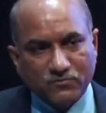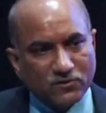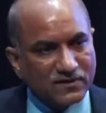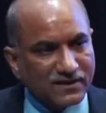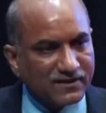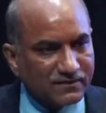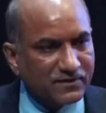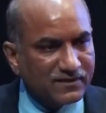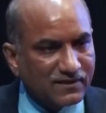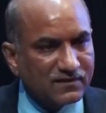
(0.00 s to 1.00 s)
more than
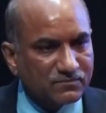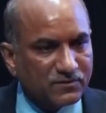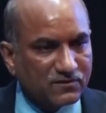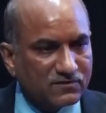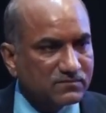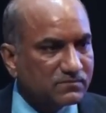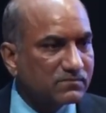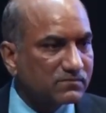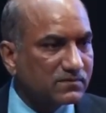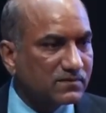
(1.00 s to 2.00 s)
anybody else, because
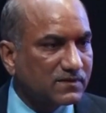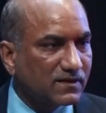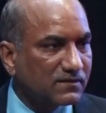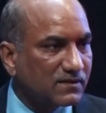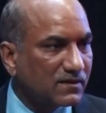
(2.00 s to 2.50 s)
the